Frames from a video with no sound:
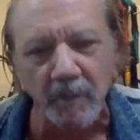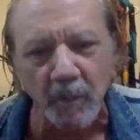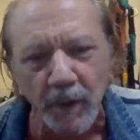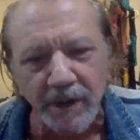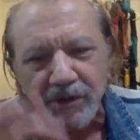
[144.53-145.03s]

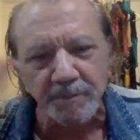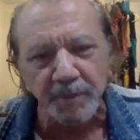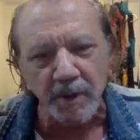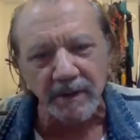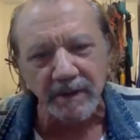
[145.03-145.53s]
what did you
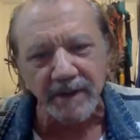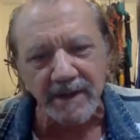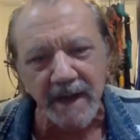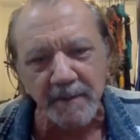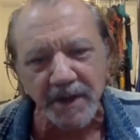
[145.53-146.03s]
put the
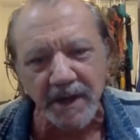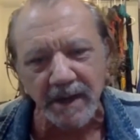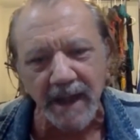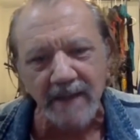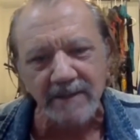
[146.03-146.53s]
name of the
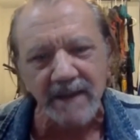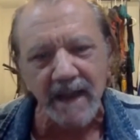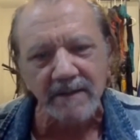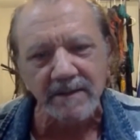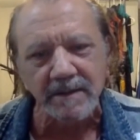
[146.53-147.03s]
class
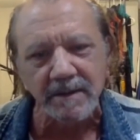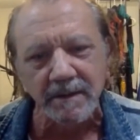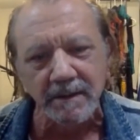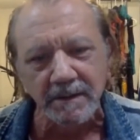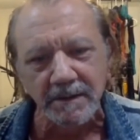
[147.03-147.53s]
as?
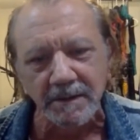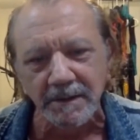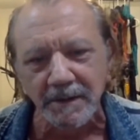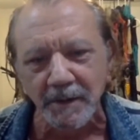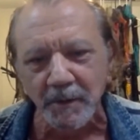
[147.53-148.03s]

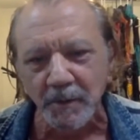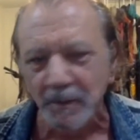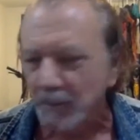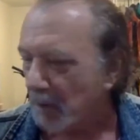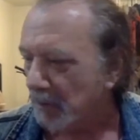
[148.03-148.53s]

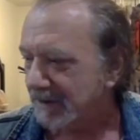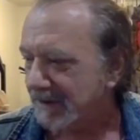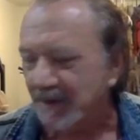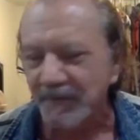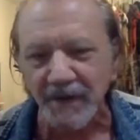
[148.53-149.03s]
What was
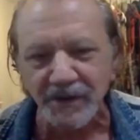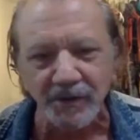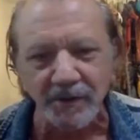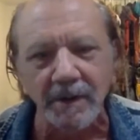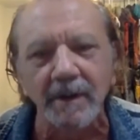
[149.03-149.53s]
the official?